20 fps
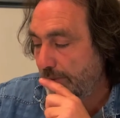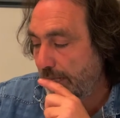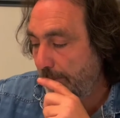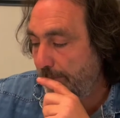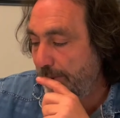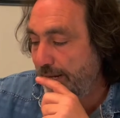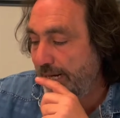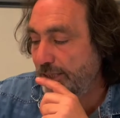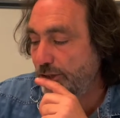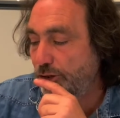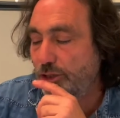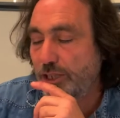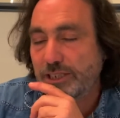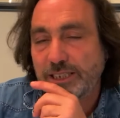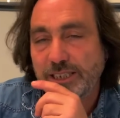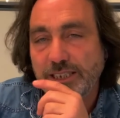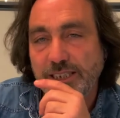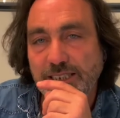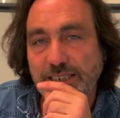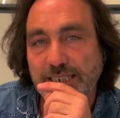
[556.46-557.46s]
It'd be
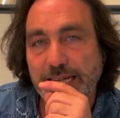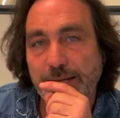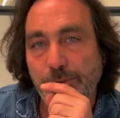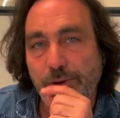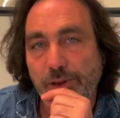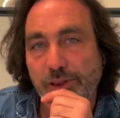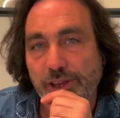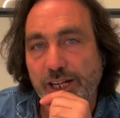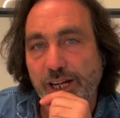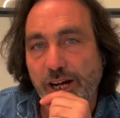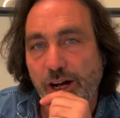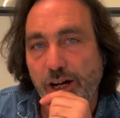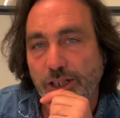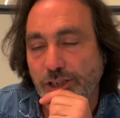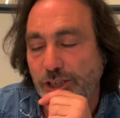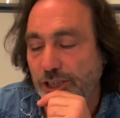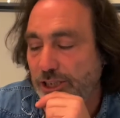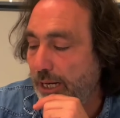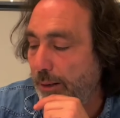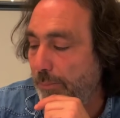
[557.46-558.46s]
interesting to see what the
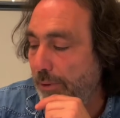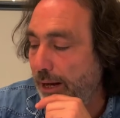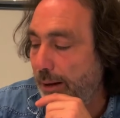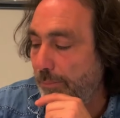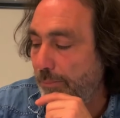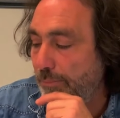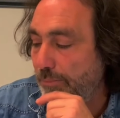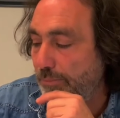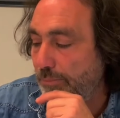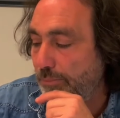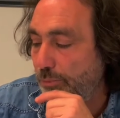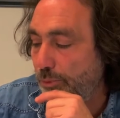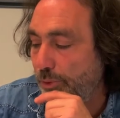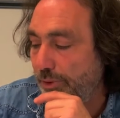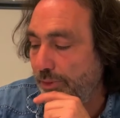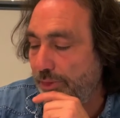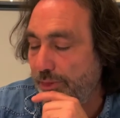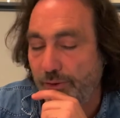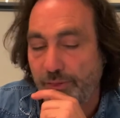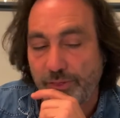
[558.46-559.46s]
cards come up
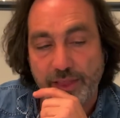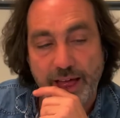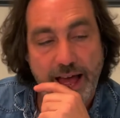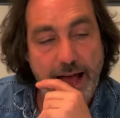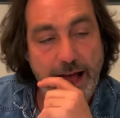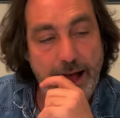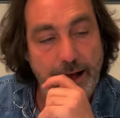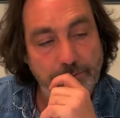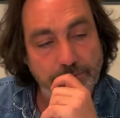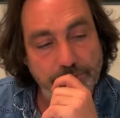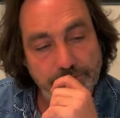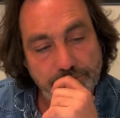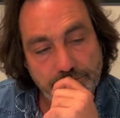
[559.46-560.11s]
with on that.